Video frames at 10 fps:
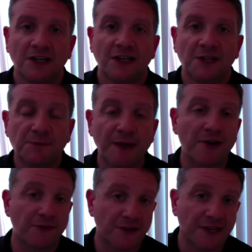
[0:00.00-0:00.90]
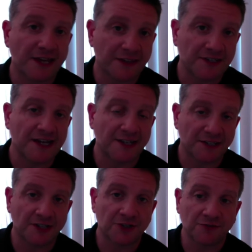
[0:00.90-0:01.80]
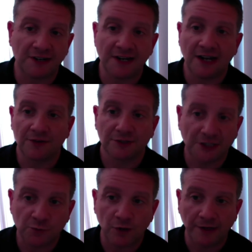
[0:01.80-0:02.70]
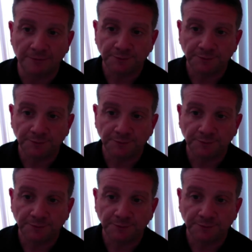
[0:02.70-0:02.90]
is better than getting the tax deduction right now. So that's one.